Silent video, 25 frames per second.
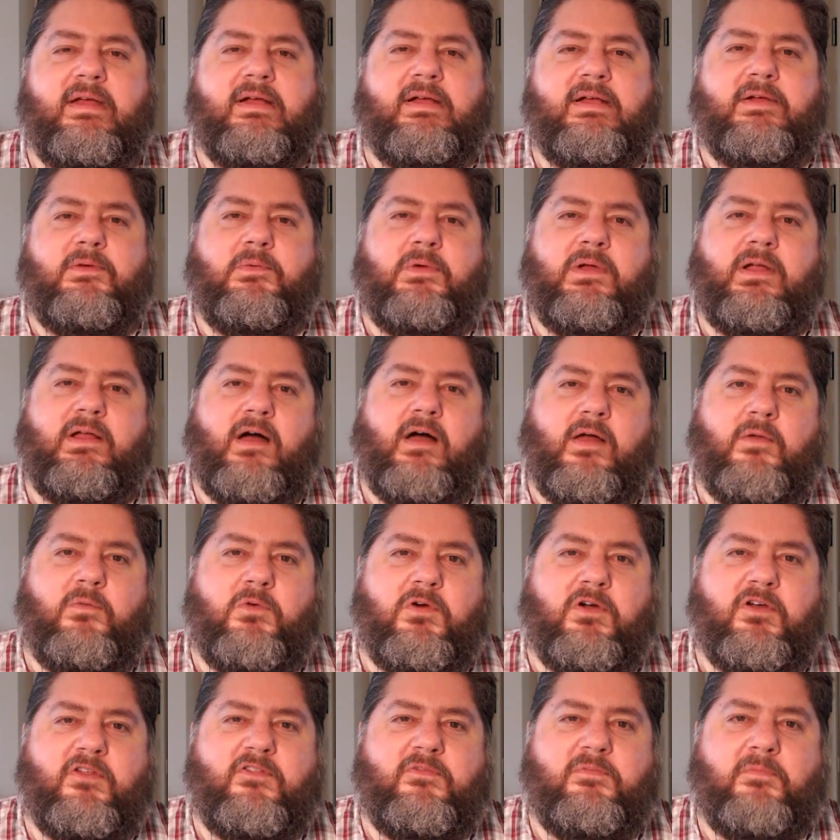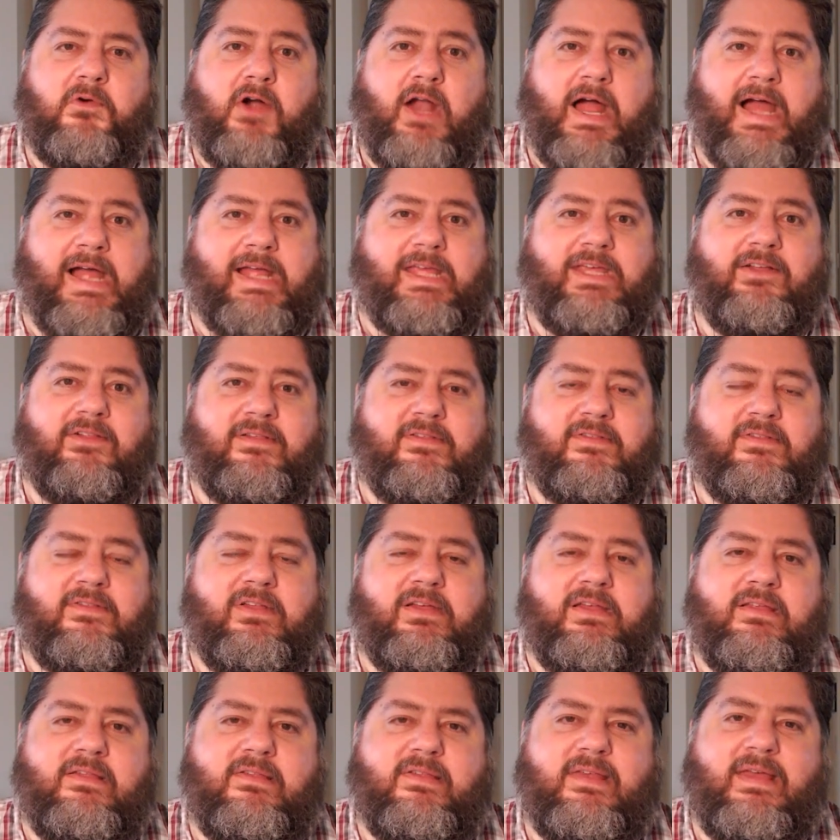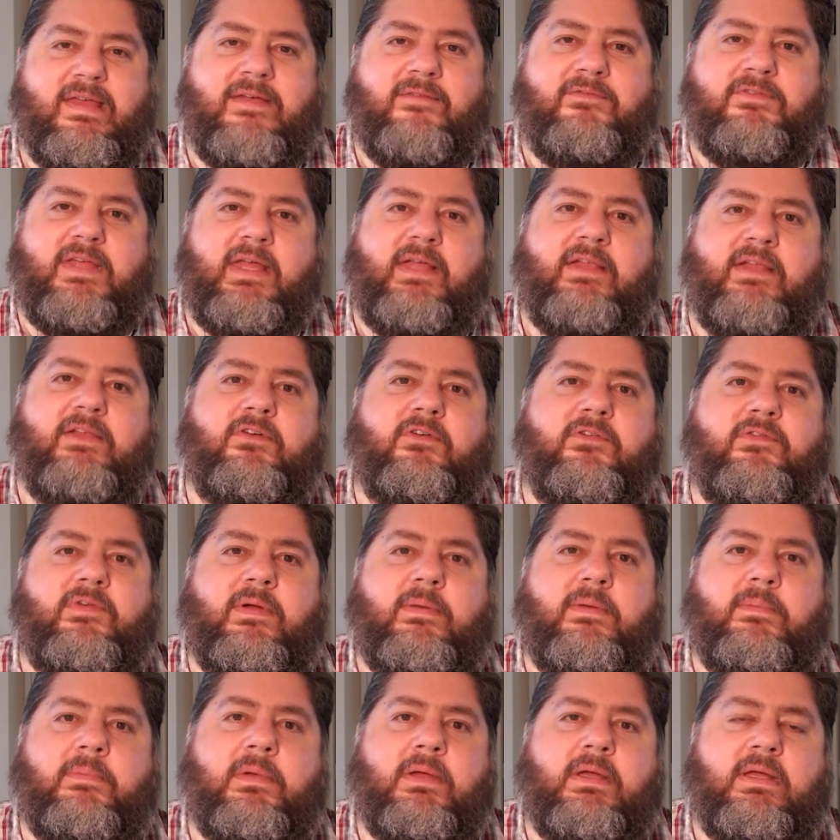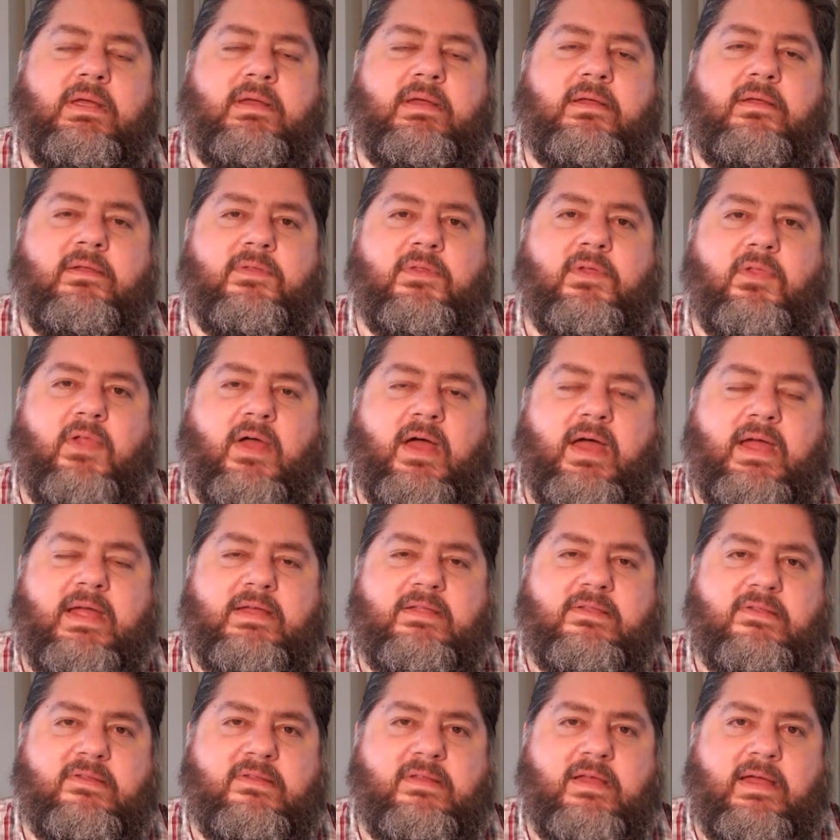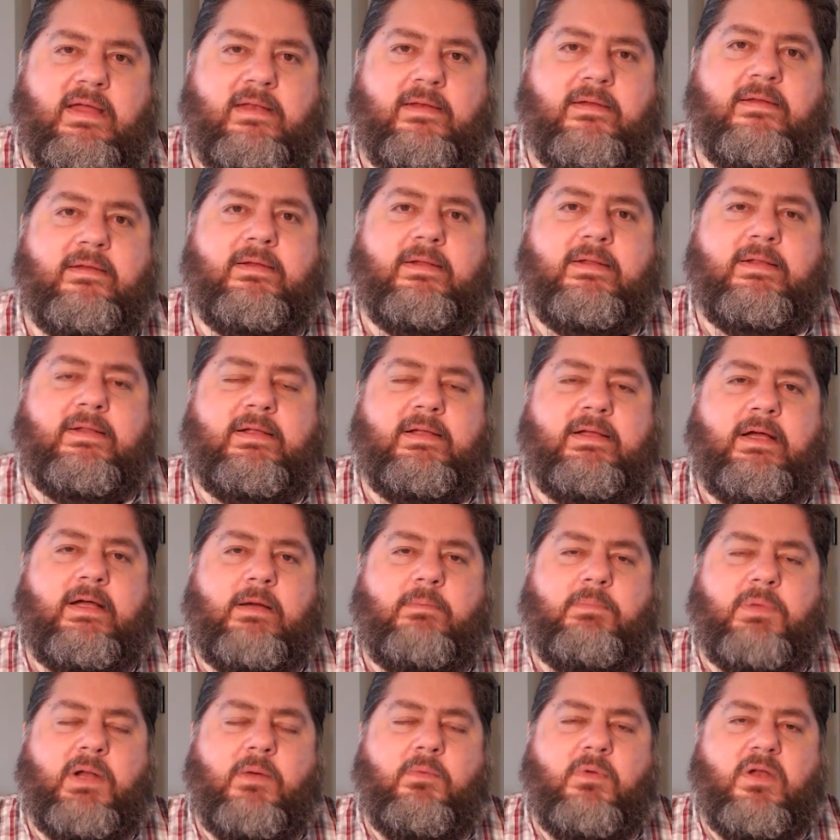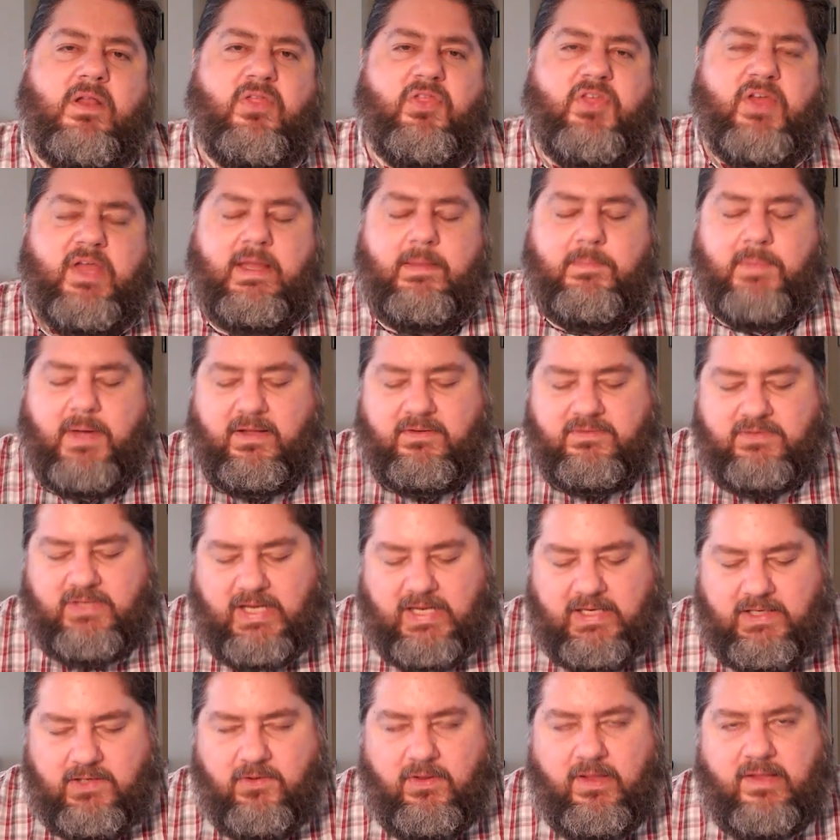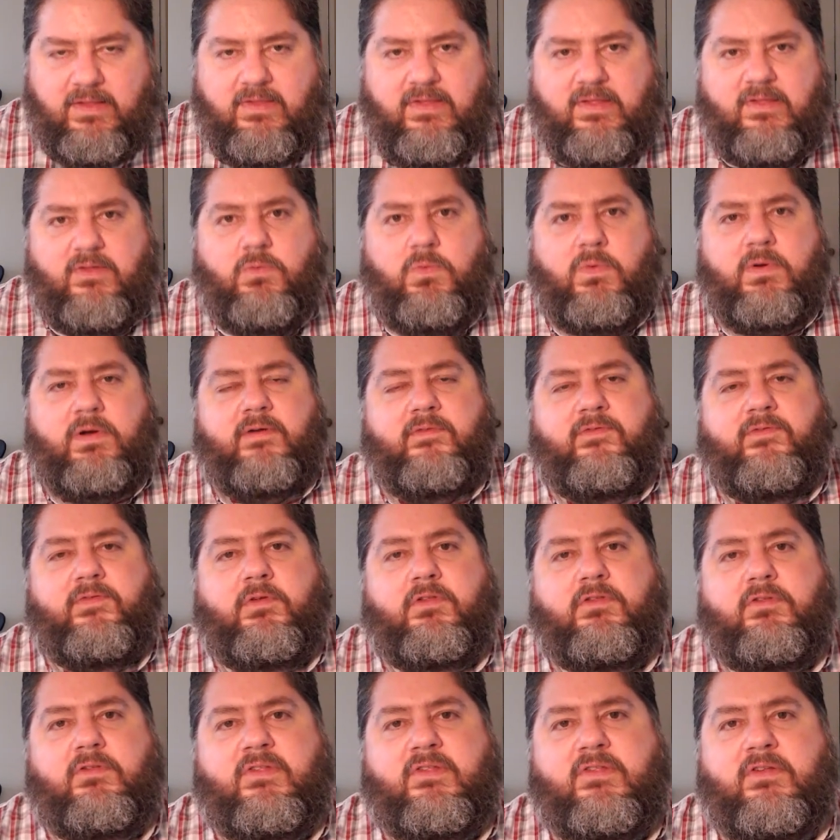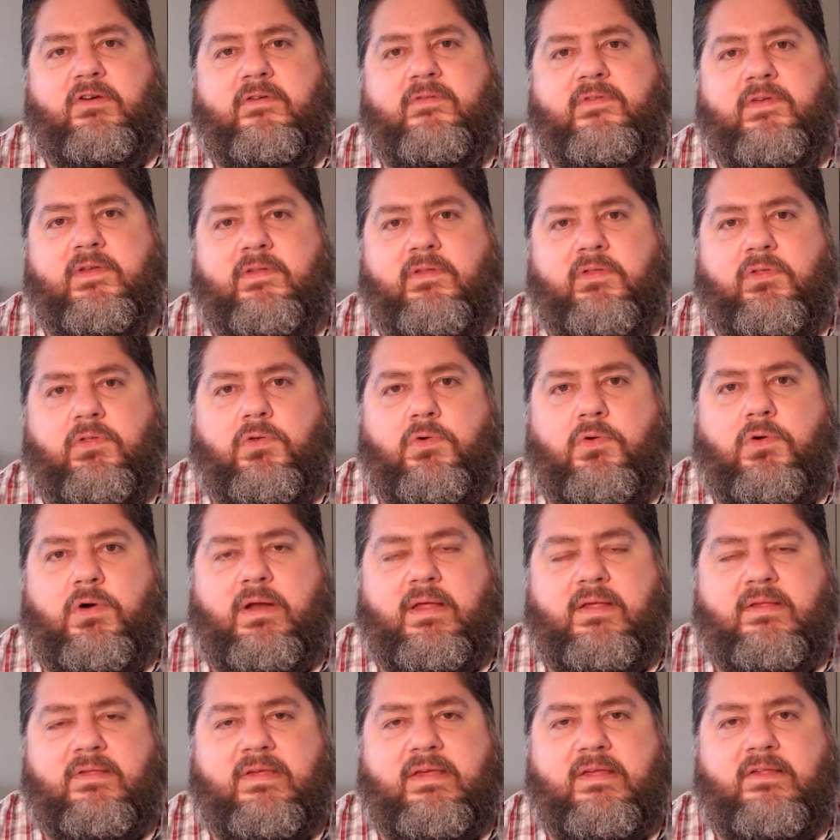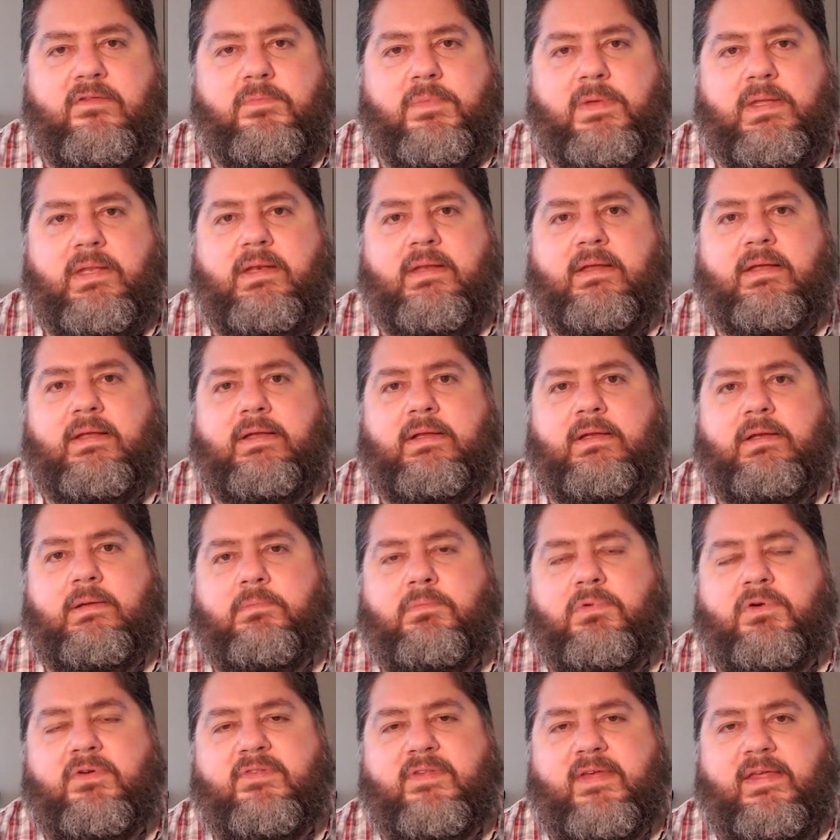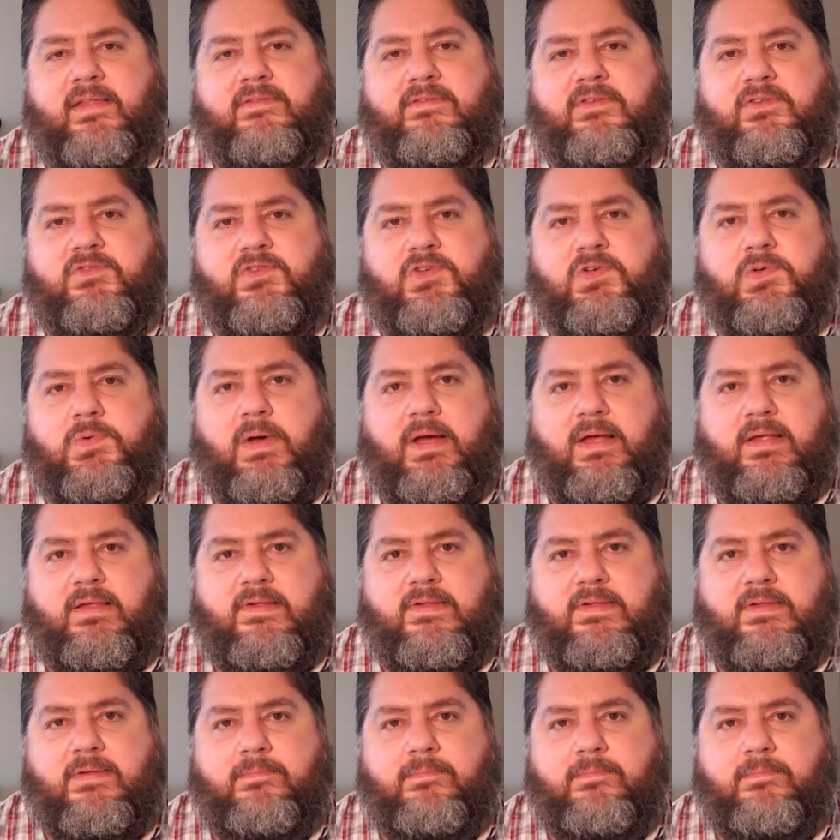when God works miraculously to save Daniel from the lion's den. Uh, but I want to think about Daniel as this wonderful servant of the Lord as he's been presented to us.